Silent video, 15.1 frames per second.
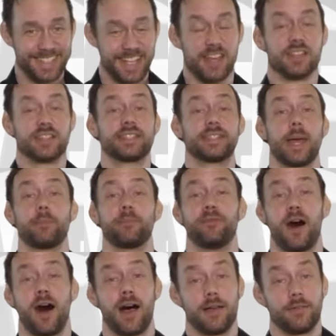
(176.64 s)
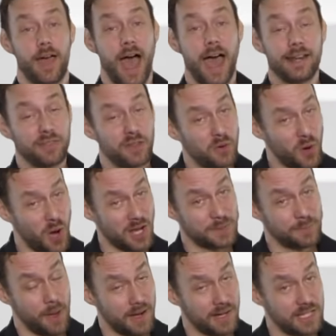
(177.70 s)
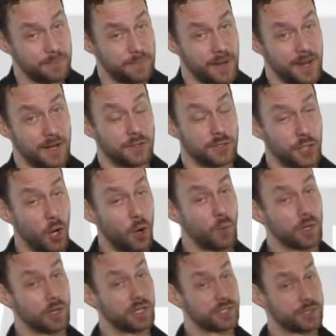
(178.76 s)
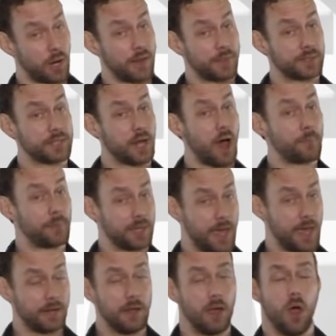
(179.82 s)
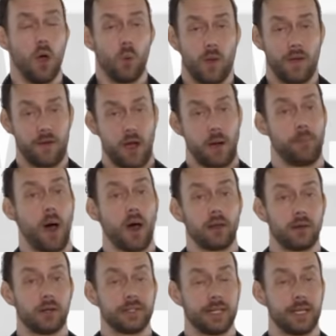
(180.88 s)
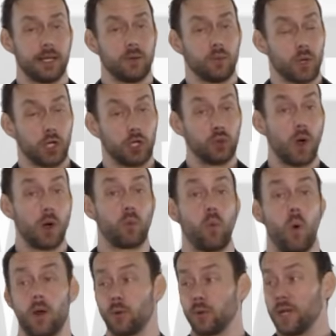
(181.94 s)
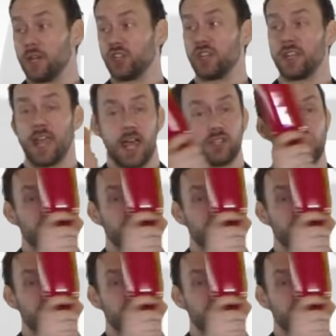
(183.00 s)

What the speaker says: Step 5, adding the crossbody spin. So we're going to start at the top again. We've got our bottle in our tin. We're going to do a 1 rotation catch,